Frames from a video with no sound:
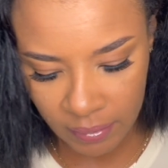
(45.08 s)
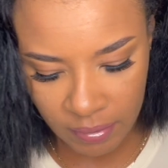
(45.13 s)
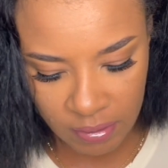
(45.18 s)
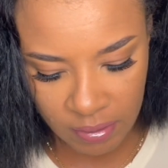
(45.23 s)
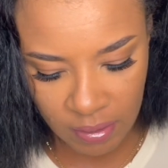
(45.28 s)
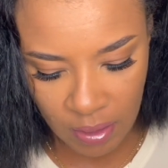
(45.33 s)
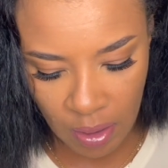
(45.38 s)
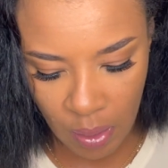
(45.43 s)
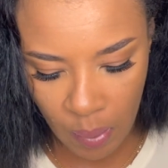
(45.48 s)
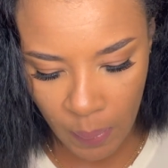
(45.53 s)

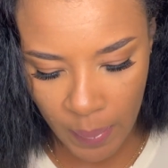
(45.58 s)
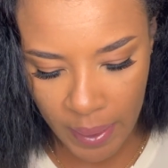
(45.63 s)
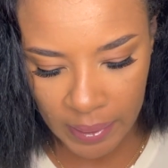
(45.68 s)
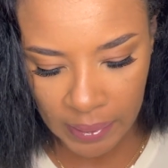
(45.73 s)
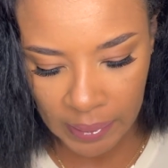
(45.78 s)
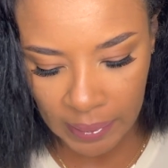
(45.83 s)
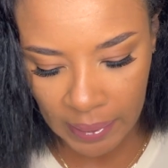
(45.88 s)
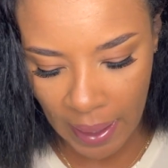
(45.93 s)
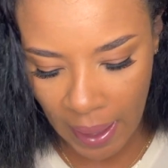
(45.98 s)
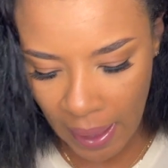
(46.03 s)
so,
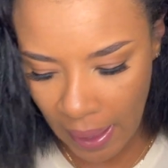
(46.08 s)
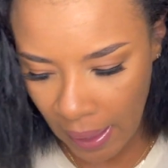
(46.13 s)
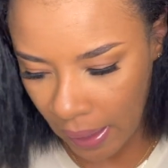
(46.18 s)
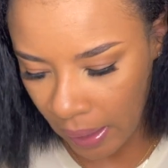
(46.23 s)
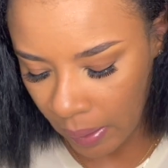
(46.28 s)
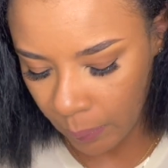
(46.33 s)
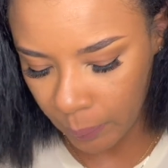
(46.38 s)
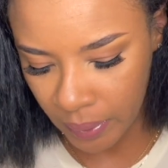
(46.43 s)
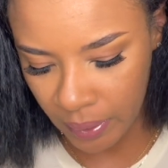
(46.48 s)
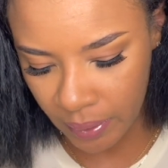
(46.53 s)
yeah,
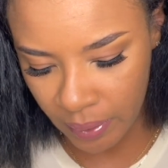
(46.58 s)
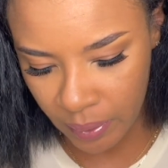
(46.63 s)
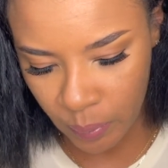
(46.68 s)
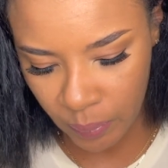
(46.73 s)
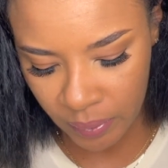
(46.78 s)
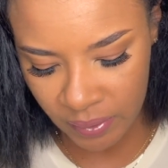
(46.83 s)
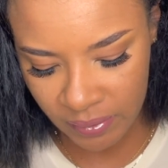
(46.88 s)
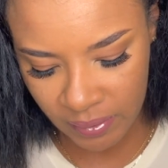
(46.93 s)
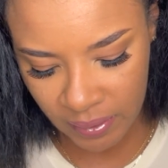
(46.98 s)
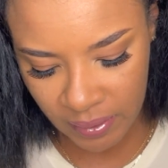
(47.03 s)
we are
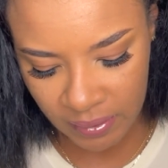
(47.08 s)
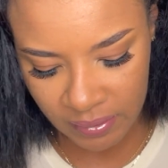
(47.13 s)
going to get